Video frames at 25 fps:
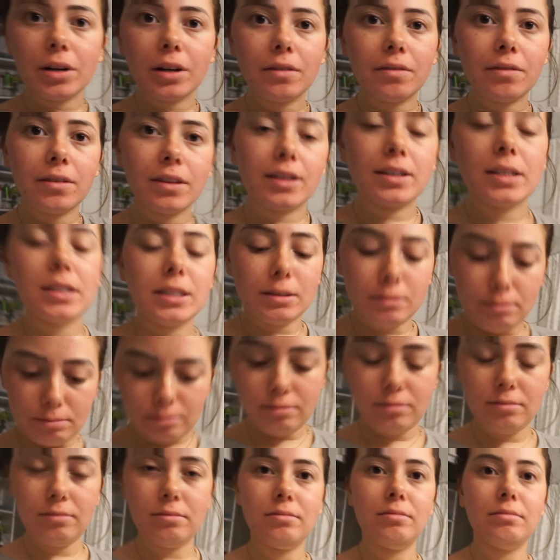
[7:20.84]
of this
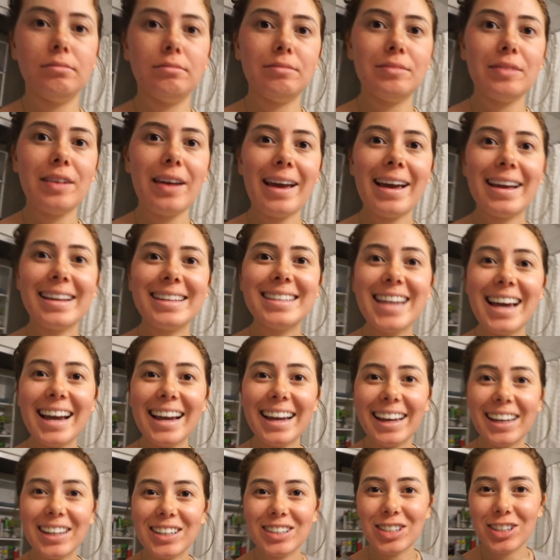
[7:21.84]

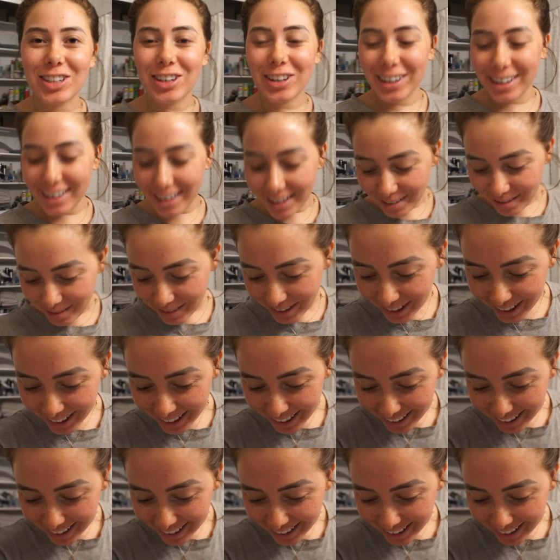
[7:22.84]
anti-itch cream,